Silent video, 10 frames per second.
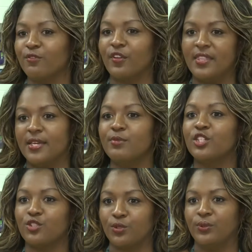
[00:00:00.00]
for them to
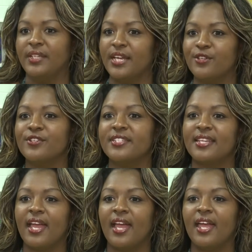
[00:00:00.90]
truly
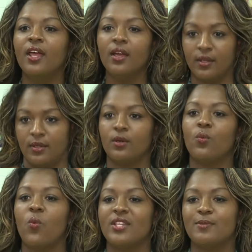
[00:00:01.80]
understand
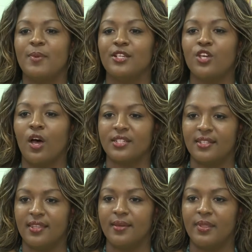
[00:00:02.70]
what's being taught to
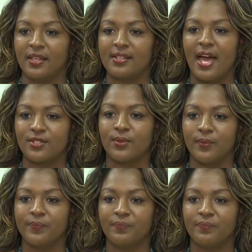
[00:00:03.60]
them in the classroom.